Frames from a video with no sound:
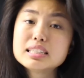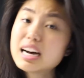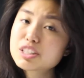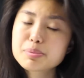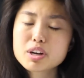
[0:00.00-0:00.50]

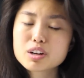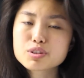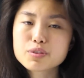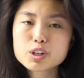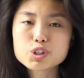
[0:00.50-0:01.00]
Not to be
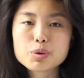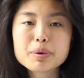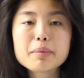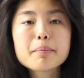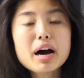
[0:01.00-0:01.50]
controversial,
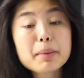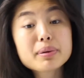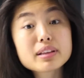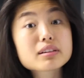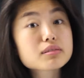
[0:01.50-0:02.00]
but my
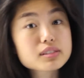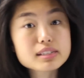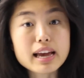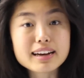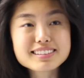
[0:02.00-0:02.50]
political
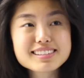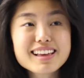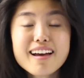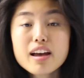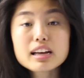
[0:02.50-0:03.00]

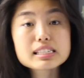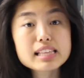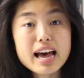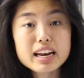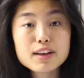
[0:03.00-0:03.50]
stance is
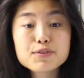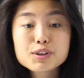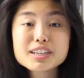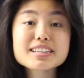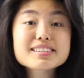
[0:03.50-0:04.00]
that if
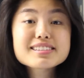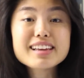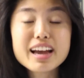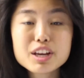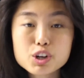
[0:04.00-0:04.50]
you're gonna
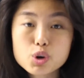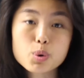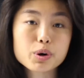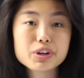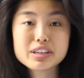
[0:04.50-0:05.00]
say you're
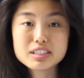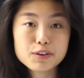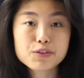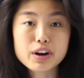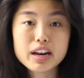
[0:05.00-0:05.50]
quirky and
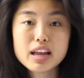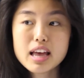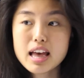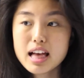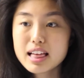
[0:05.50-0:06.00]
different,
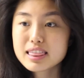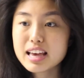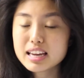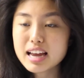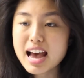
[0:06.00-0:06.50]

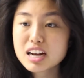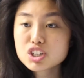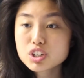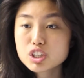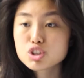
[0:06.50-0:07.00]
then
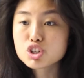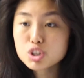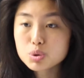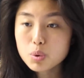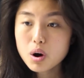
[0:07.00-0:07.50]
actually
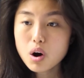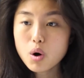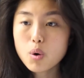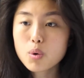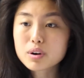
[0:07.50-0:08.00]
do
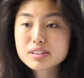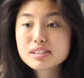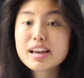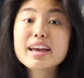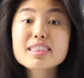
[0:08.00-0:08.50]
or
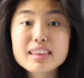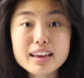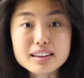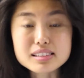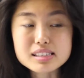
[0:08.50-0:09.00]
say
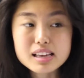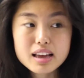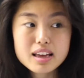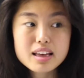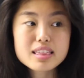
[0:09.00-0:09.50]
things
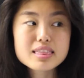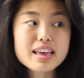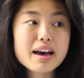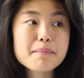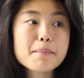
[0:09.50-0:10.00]

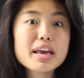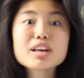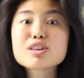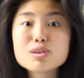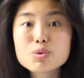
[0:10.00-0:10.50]
that
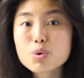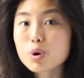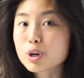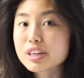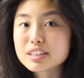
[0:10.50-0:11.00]
make you
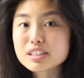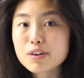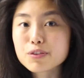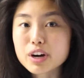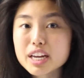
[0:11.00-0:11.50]
quirky and
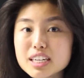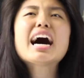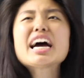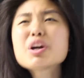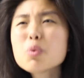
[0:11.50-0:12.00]
different.
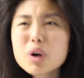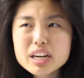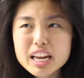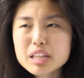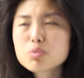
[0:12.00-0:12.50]
I don't
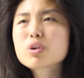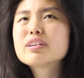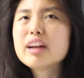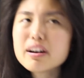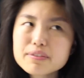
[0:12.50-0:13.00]
want any more
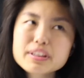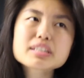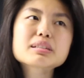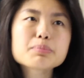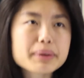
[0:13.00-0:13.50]

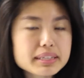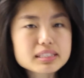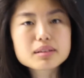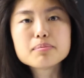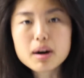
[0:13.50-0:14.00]
Netflix and
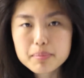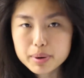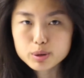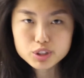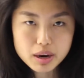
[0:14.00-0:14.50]
pizza
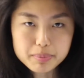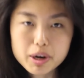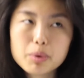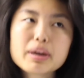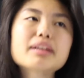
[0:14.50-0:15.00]
mumbo
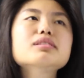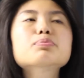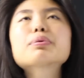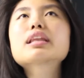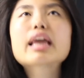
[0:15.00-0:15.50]
jumbo.
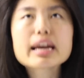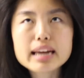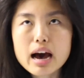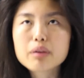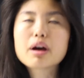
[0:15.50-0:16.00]
It's
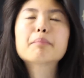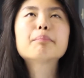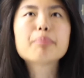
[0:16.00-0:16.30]
played out. I'm